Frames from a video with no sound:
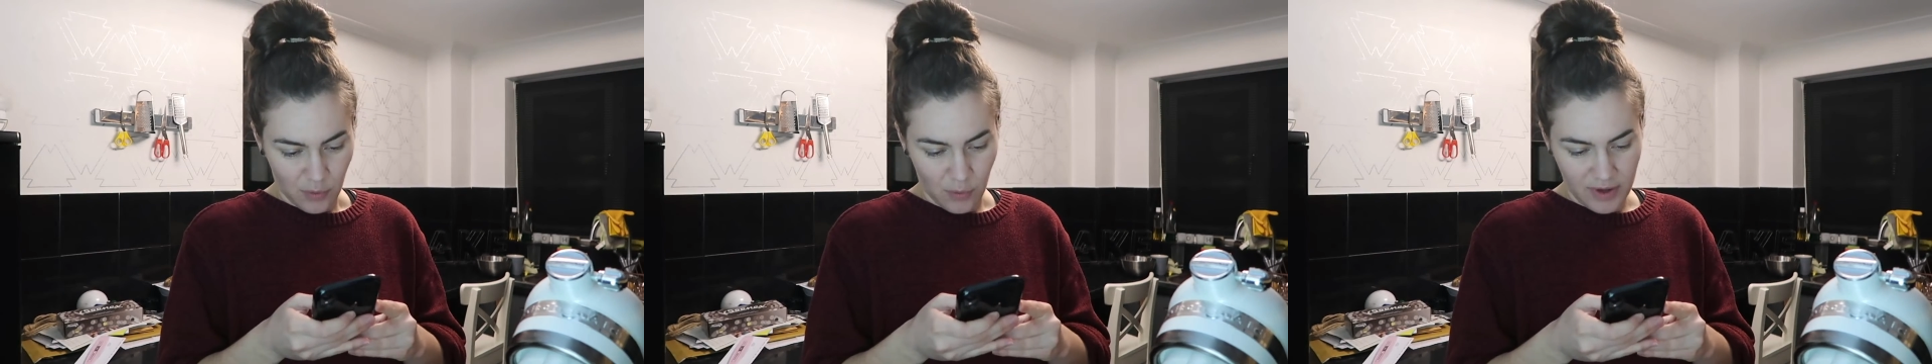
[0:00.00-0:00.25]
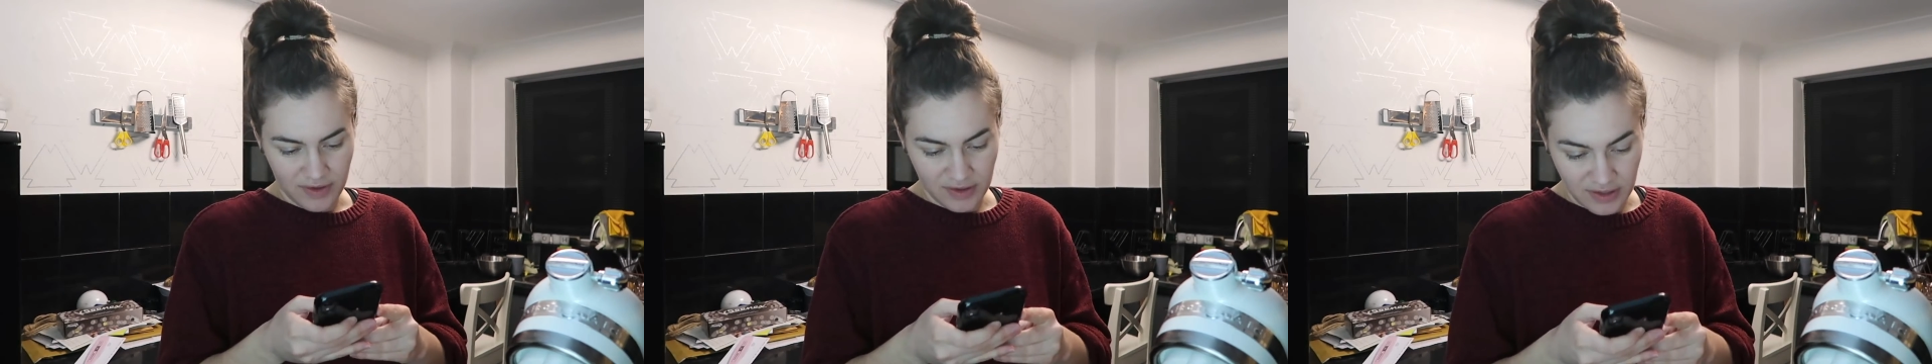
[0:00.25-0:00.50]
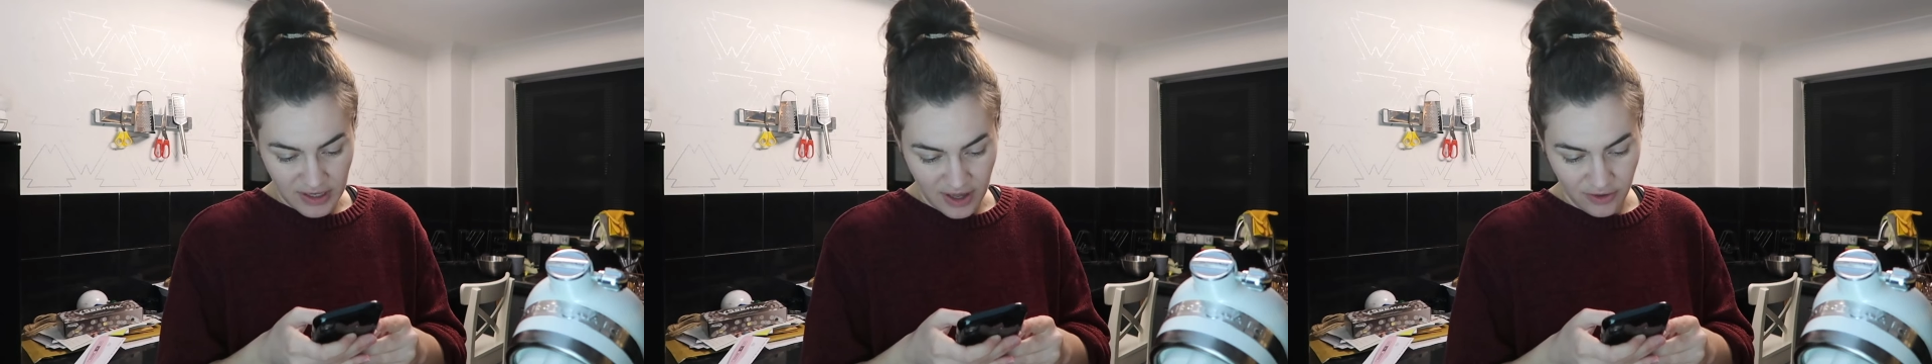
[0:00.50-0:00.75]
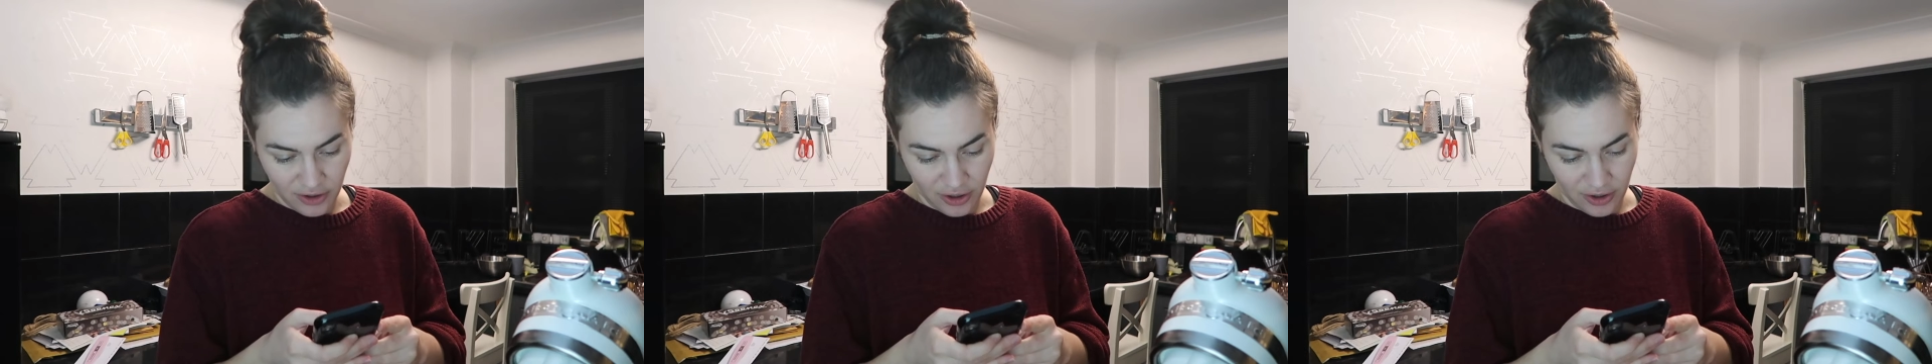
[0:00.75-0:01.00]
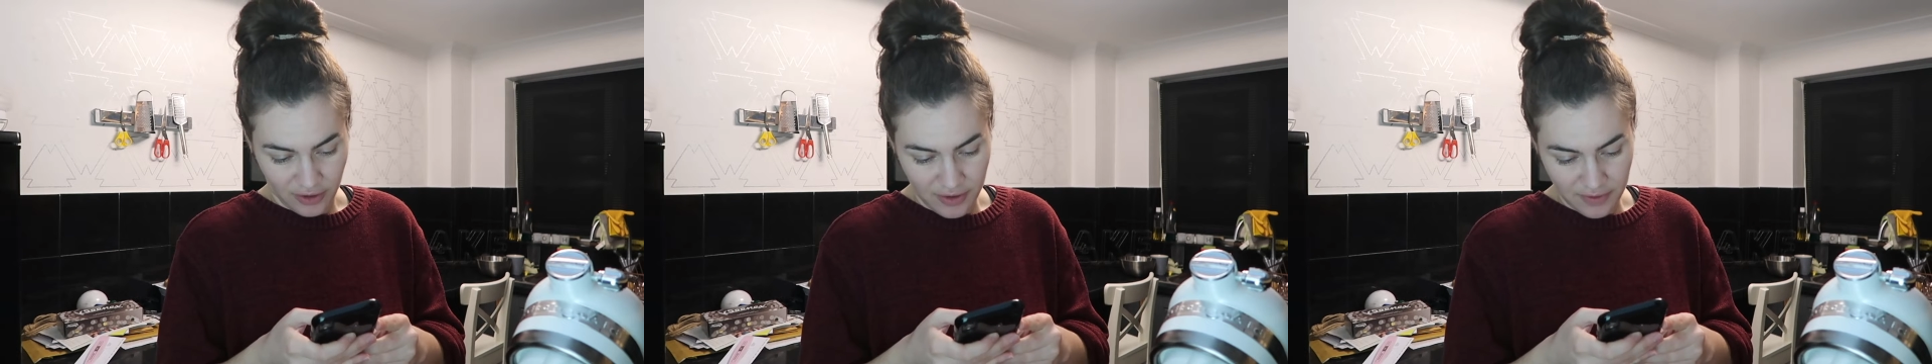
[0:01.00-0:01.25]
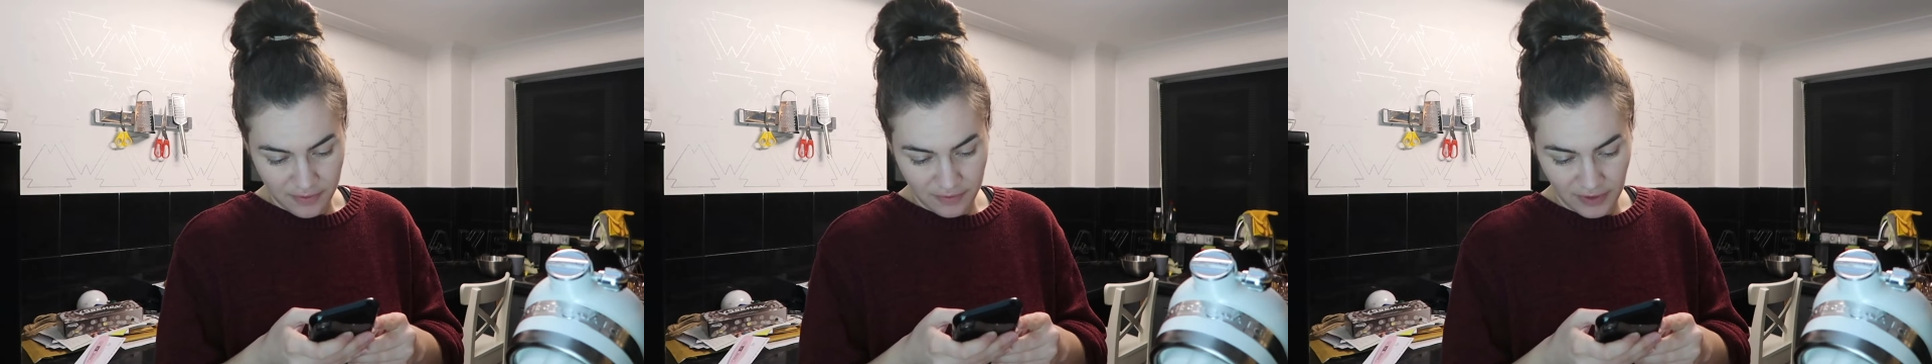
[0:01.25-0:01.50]
Whisk together
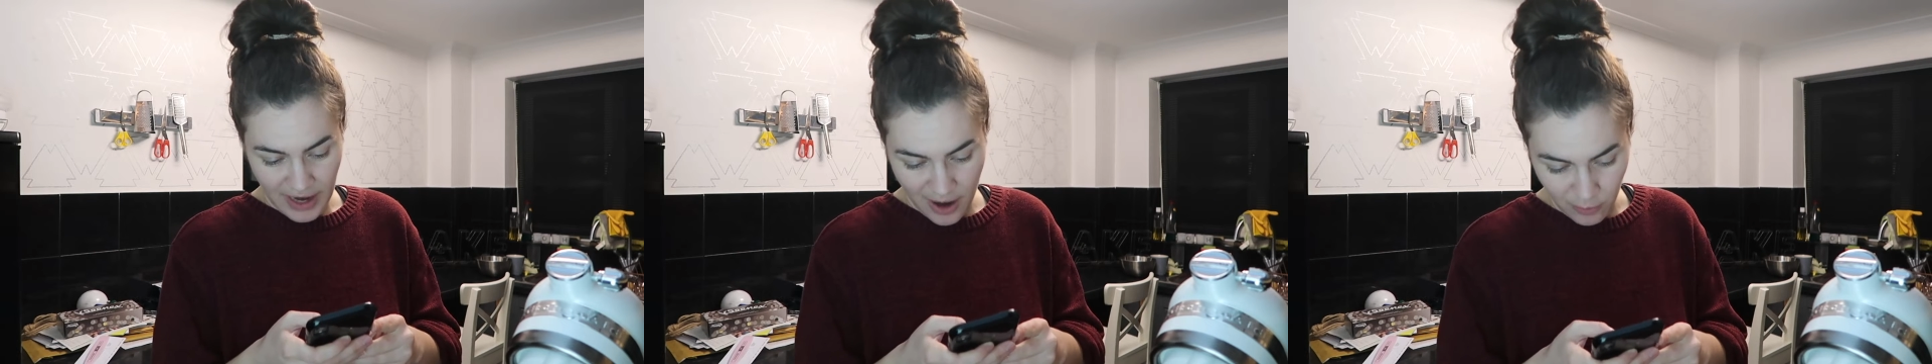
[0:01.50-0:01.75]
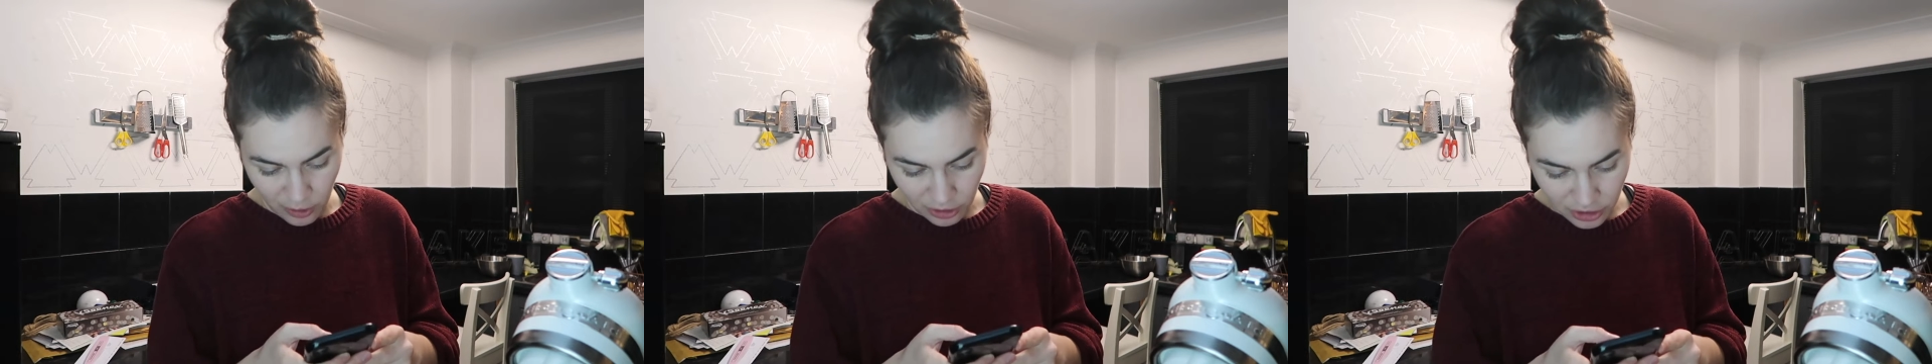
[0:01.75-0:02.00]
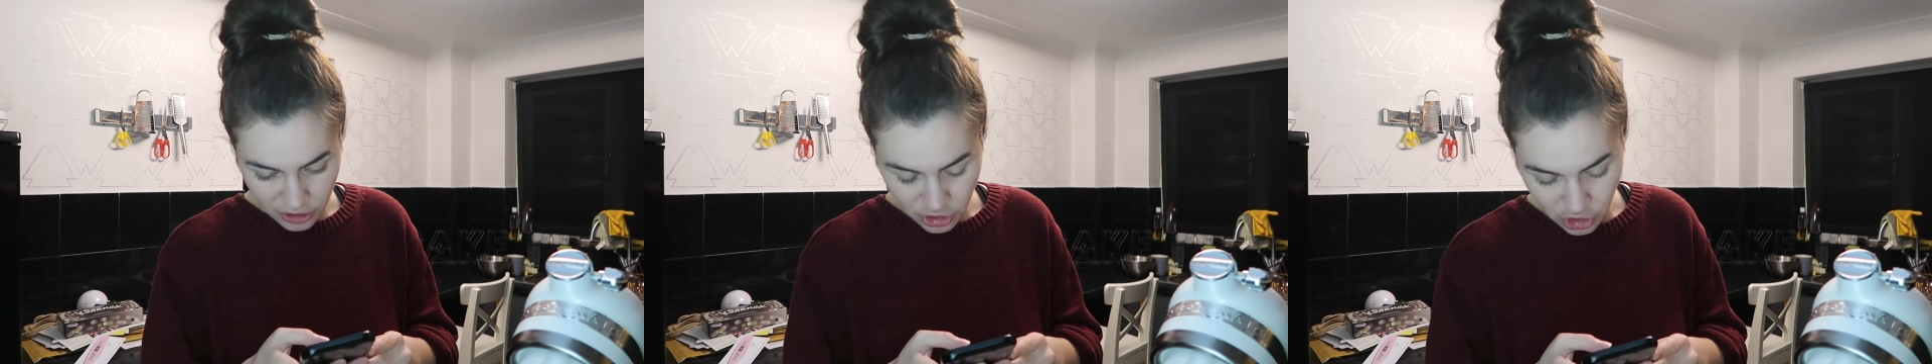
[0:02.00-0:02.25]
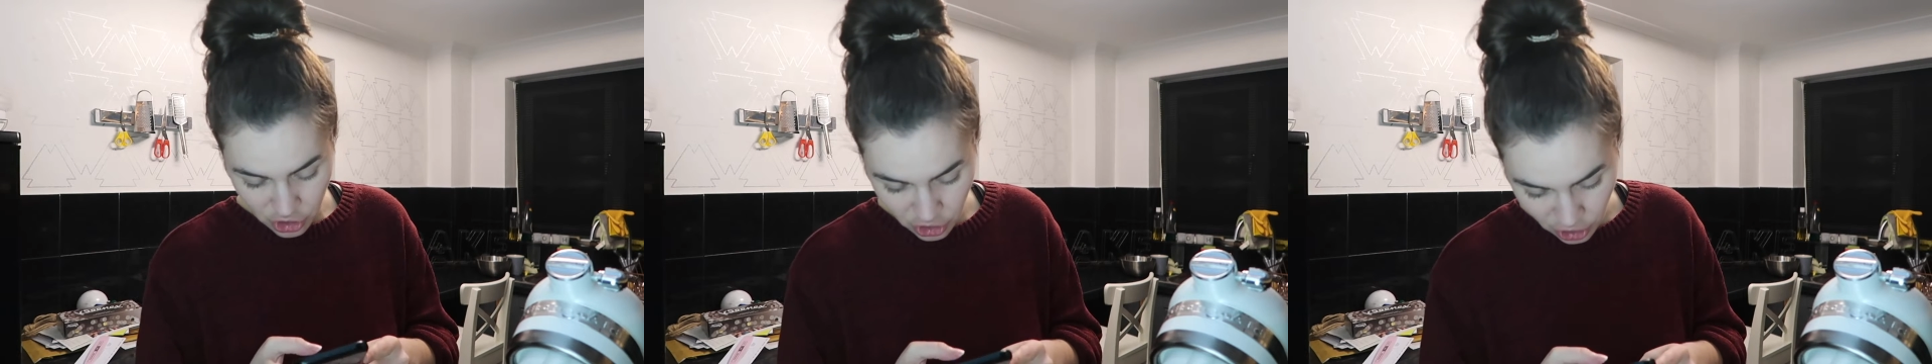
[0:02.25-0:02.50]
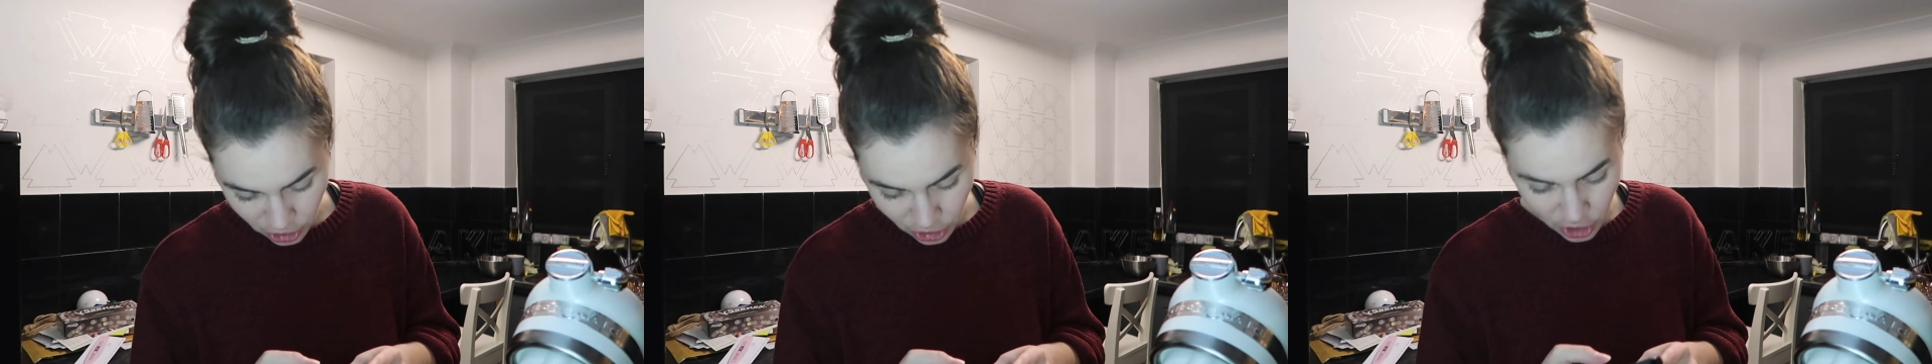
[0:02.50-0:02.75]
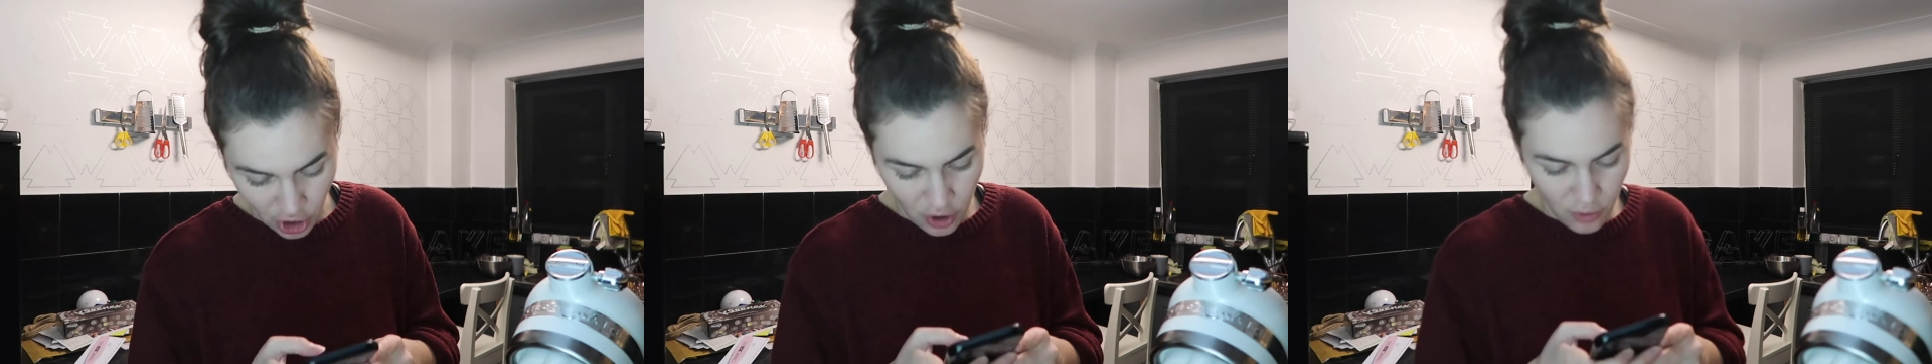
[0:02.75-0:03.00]
flour,
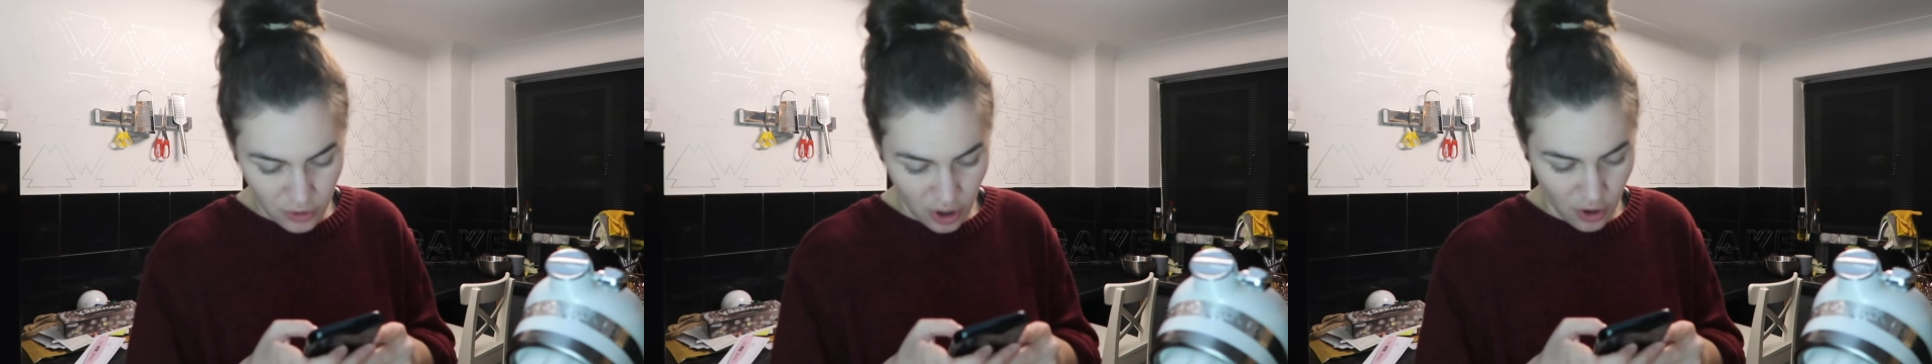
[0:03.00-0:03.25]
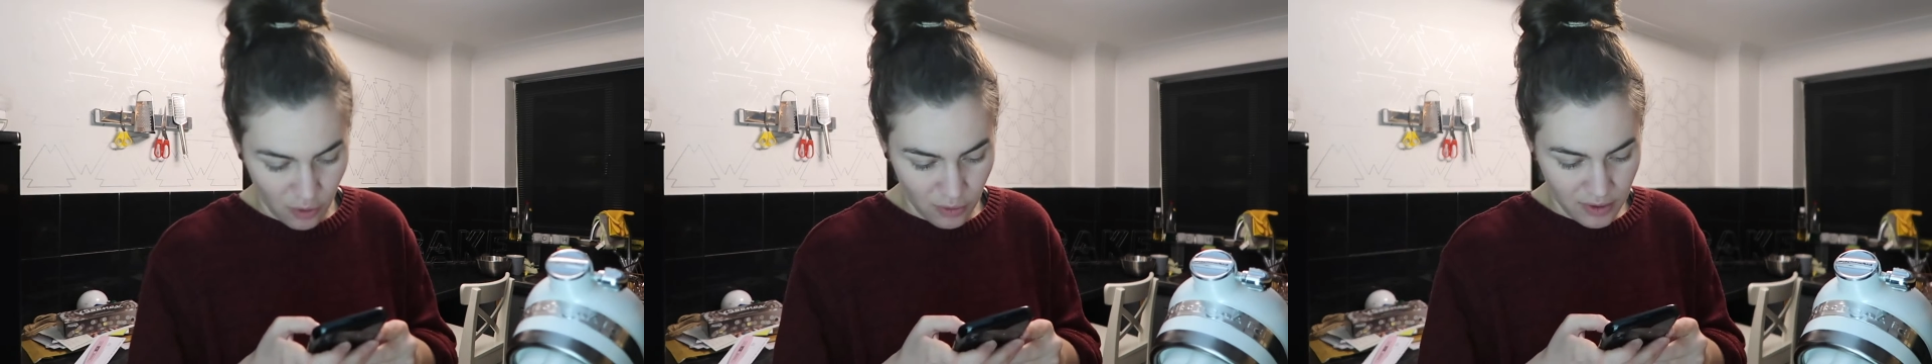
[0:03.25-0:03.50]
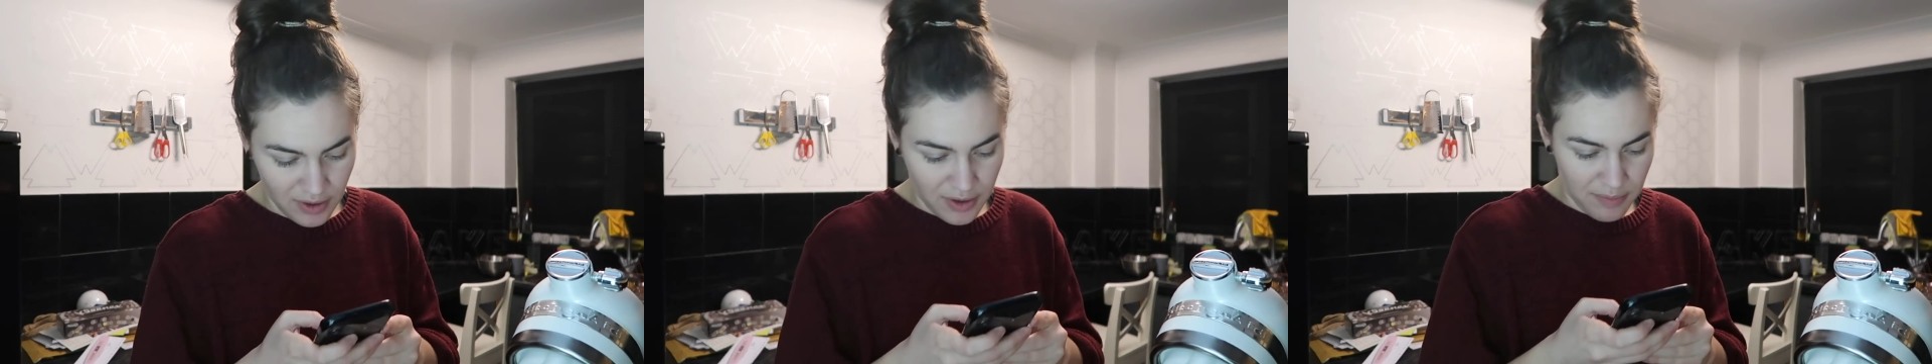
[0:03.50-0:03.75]
sugar, cocoa,